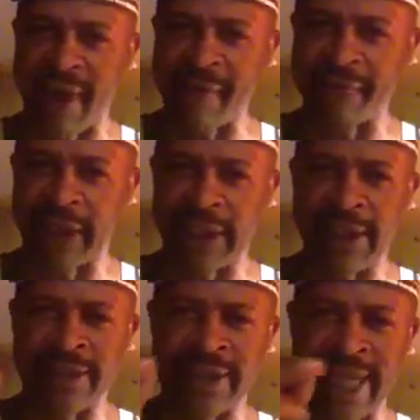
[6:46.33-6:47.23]

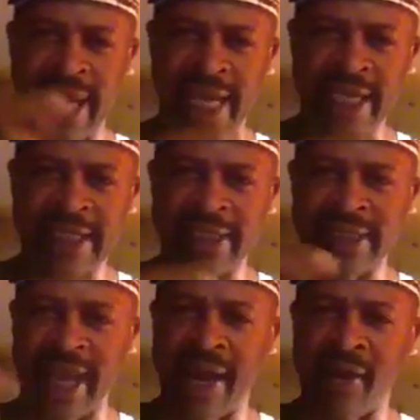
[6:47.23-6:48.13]
Africans and
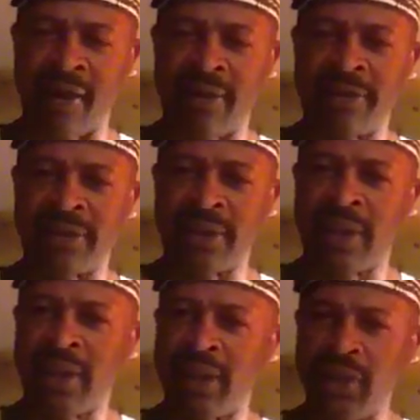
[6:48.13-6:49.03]
Asians, Arabs,
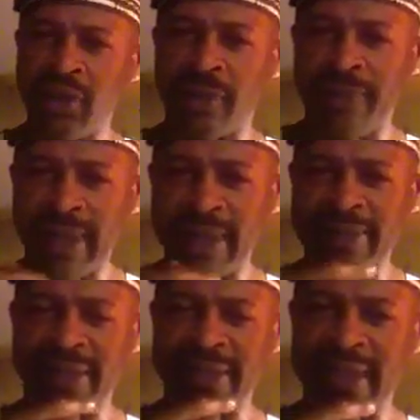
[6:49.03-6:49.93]

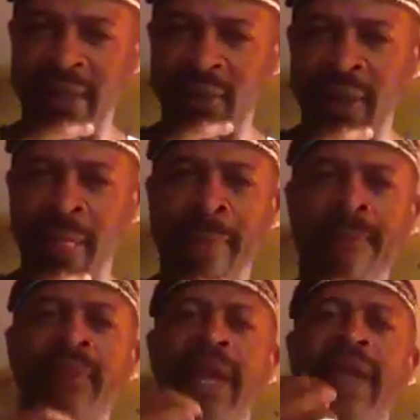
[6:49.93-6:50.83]
Europeans, etc.
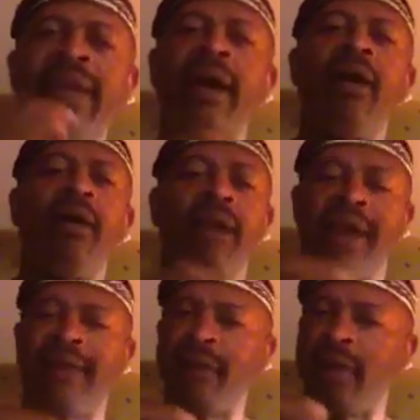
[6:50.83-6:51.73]
And they all
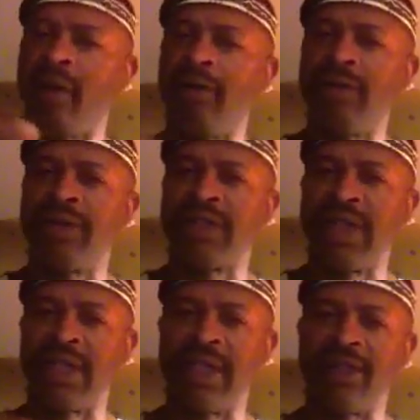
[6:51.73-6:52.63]
have their own
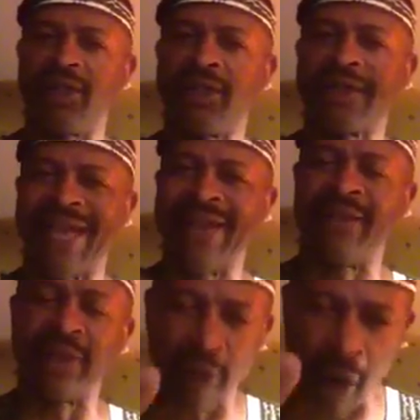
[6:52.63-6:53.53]
distinct interest
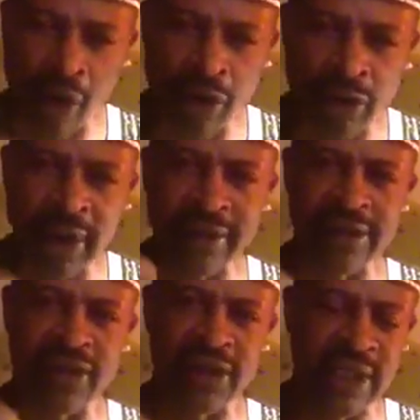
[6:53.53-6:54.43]
and their own
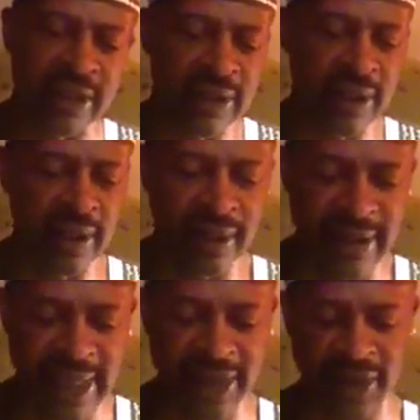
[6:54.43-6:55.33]
distinct
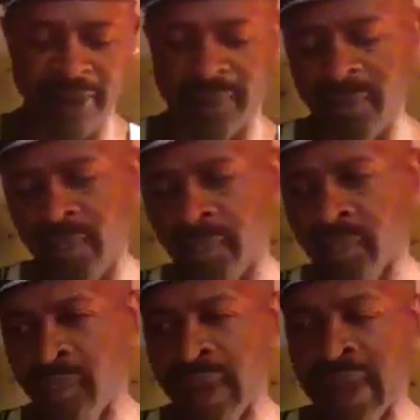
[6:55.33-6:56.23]
nature.
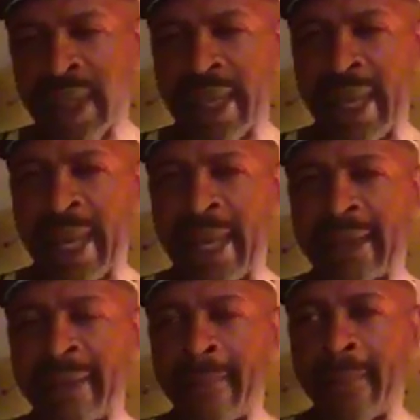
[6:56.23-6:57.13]

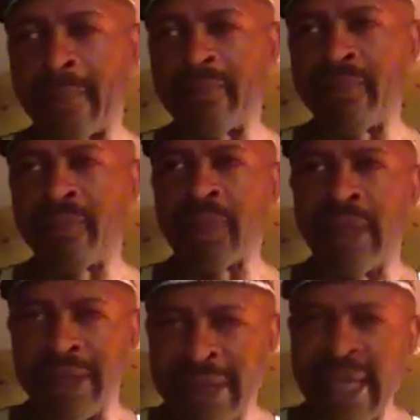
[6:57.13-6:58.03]
And
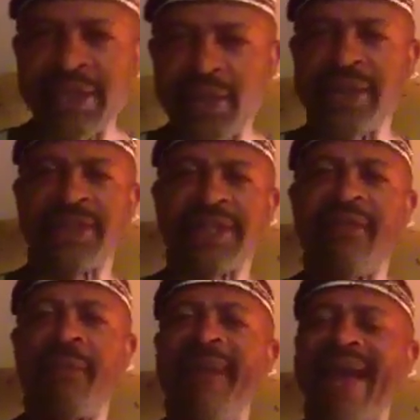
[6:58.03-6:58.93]
nature
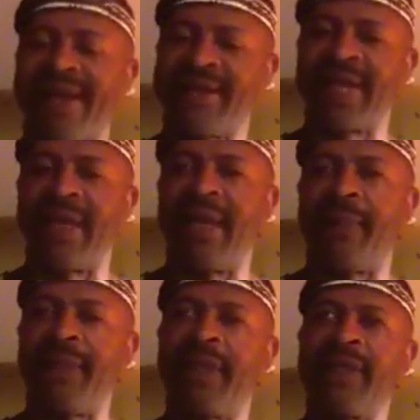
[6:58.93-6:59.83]
itself backs that
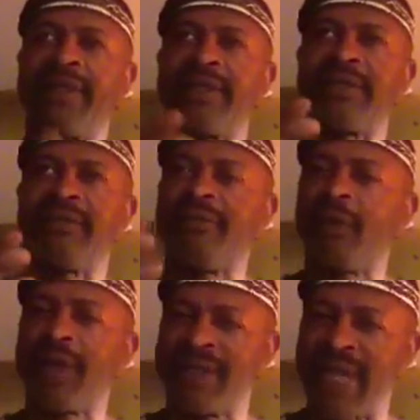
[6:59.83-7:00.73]
up because,
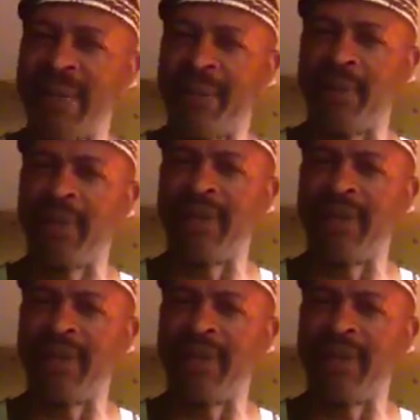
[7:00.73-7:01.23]
for example, in